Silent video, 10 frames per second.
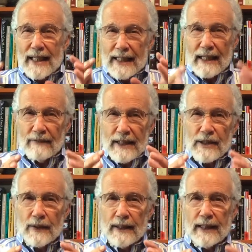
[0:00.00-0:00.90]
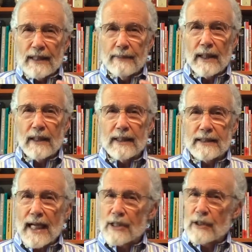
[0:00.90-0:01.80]
The evidence on the death penalty
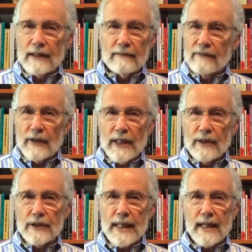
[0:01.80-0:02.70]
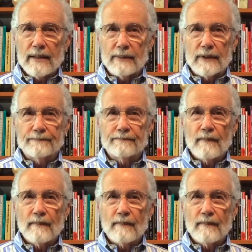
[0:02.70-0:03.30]
is actually very understandable.